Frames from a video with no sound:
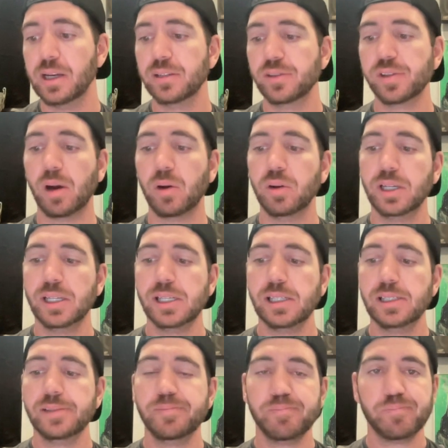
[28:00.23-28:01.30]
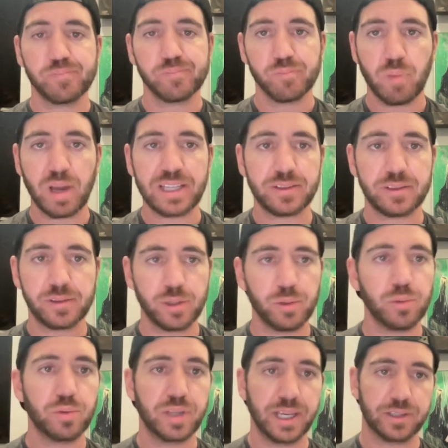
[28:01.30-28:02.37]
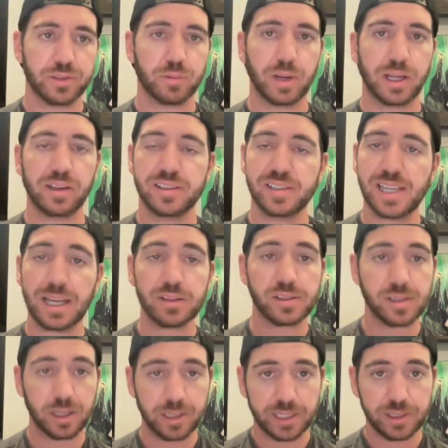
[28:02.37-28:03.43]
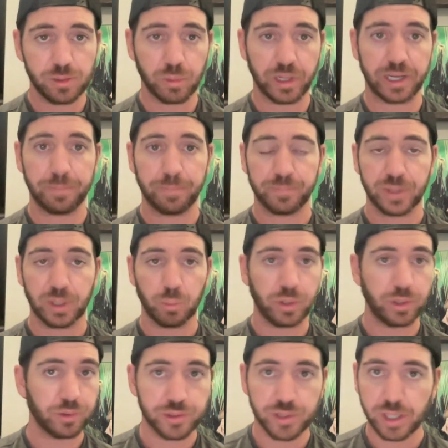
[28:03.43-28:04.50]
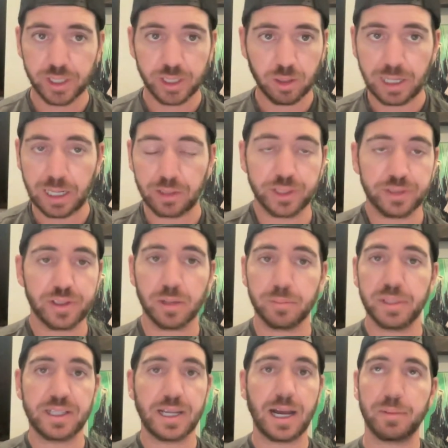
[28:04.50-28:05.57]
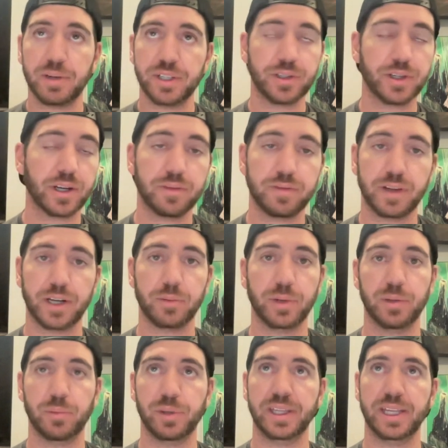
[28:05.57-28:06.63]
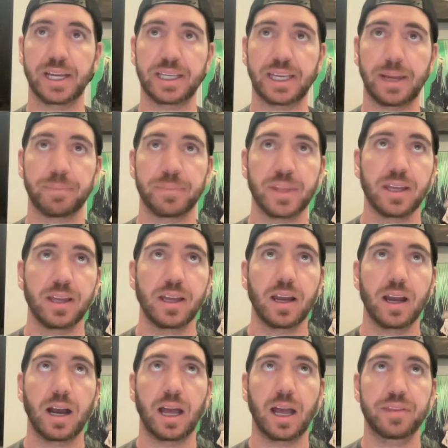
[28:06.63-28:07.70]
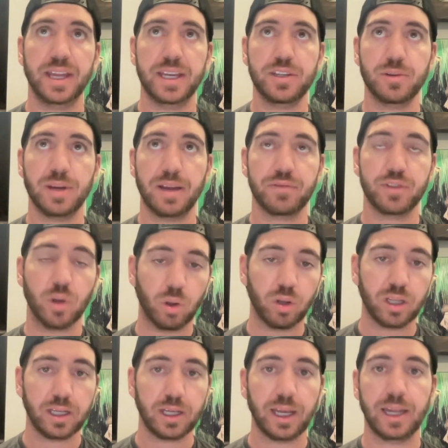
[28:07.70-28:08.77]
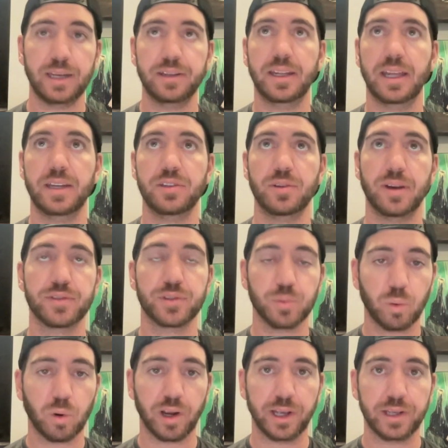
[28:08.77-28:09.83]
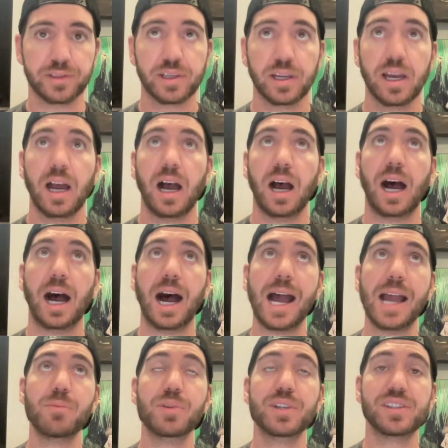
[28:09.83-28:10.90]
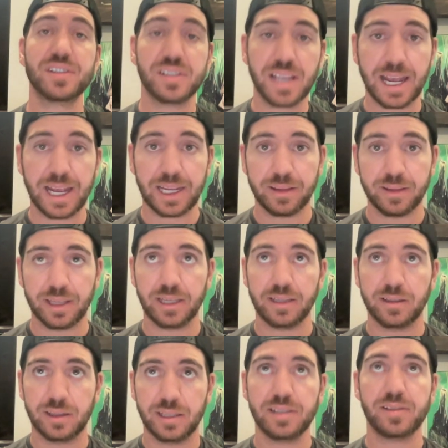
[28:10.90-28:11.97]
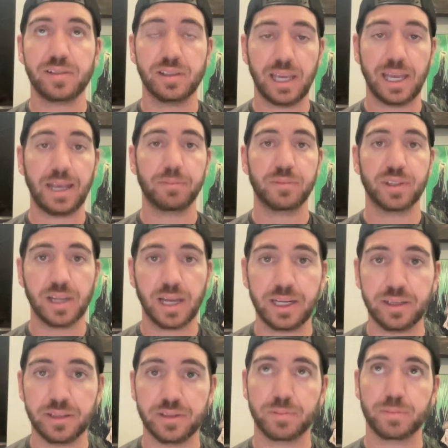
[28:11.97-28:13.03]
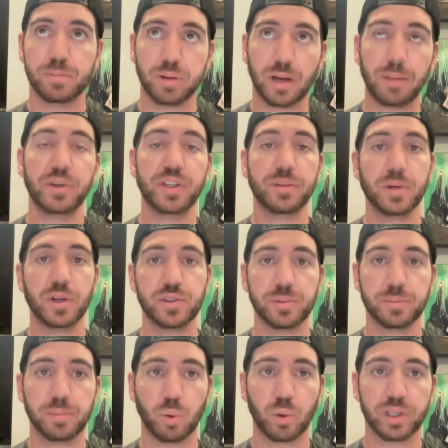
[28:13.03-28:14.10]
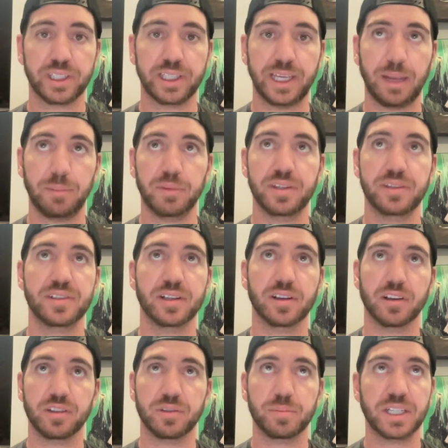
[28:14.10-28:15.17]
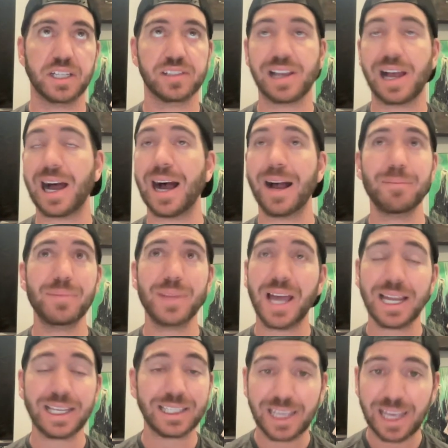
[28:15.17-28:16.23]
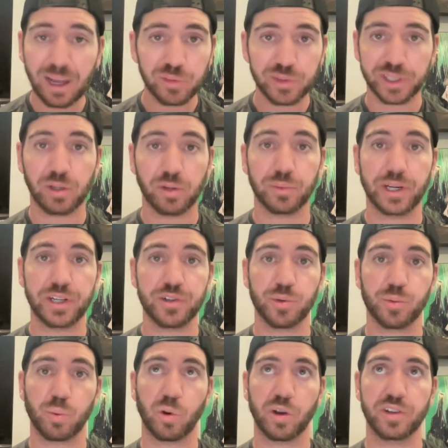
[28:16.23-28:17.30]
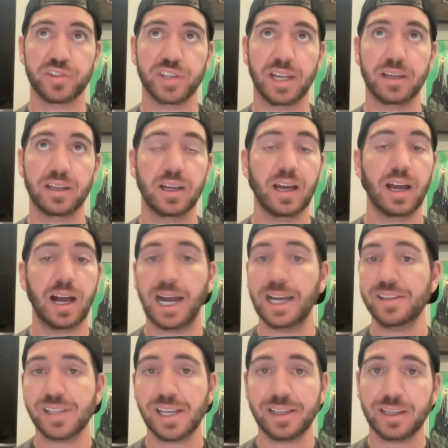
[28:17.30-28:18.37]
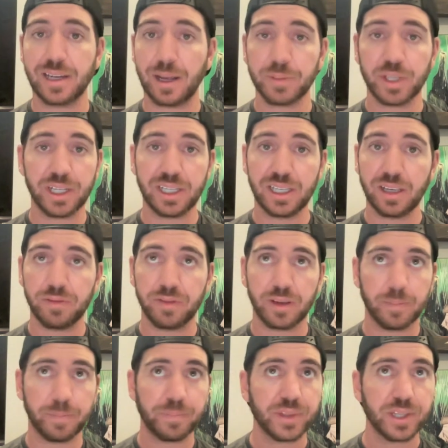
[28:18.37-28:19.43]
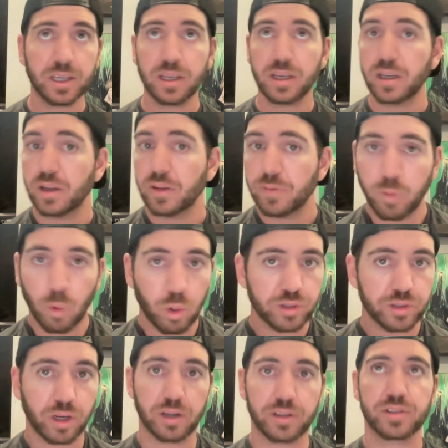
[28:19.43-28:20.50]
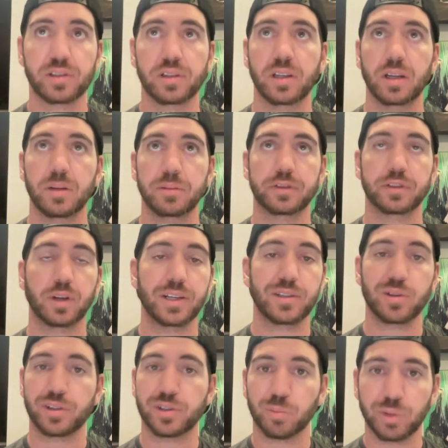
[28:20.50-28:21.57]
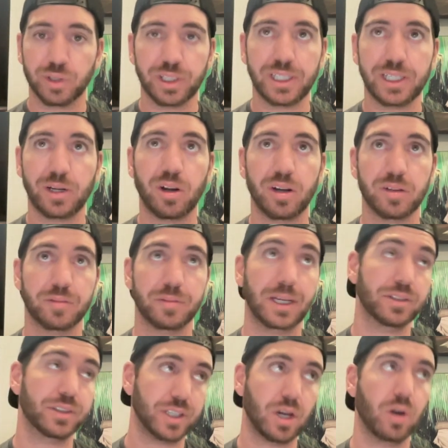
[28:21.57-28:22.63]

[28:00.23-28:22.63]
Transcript: So let's do this, right? Let's count Sunday as a win. Wheeler's going to go out. He's going to be dominant. You're going to find a way to win that game. Then you have Nola, and then you have Suarez. I would say that this game tonight is probably the most important game of the series because I'm not counting on Ranger Suarez yet. I said that I'm going to give him 4 starts before I start to really get on him about,